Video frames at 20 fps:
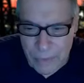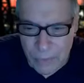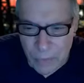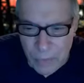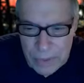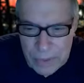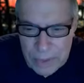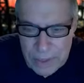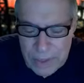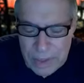
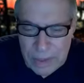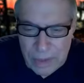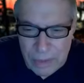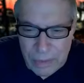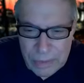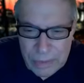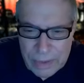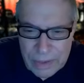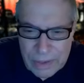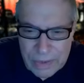We need her
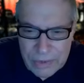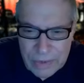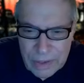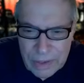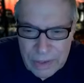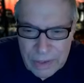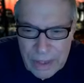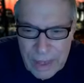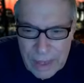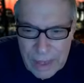at least
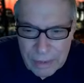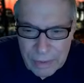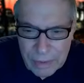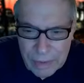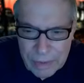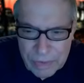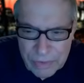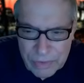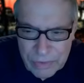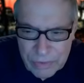in
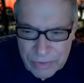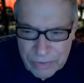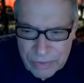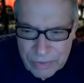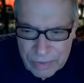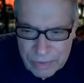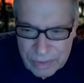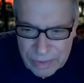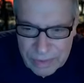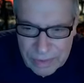Congress.
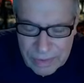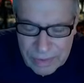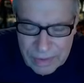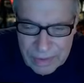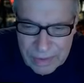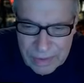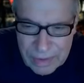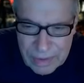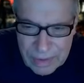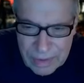
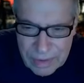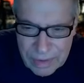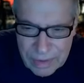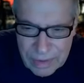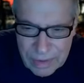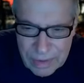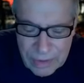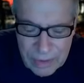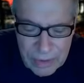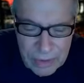
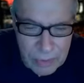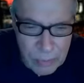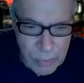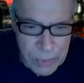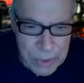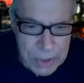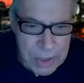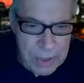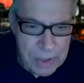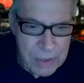
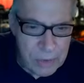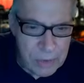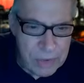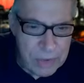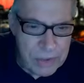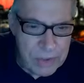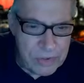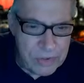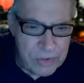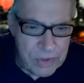We need her in
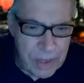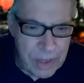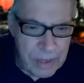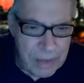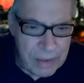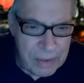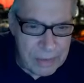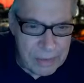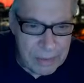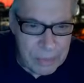the
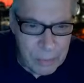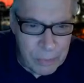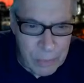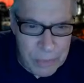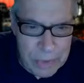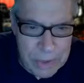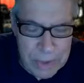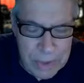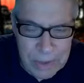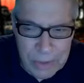Senate.
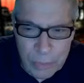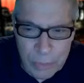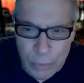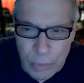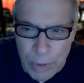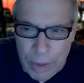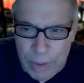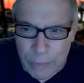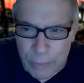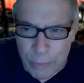We need her
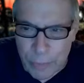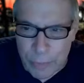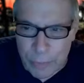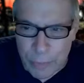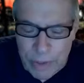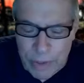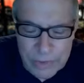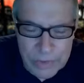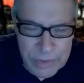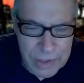running for
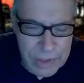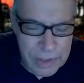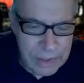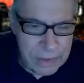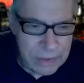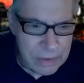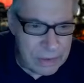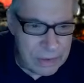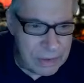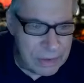
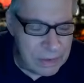president.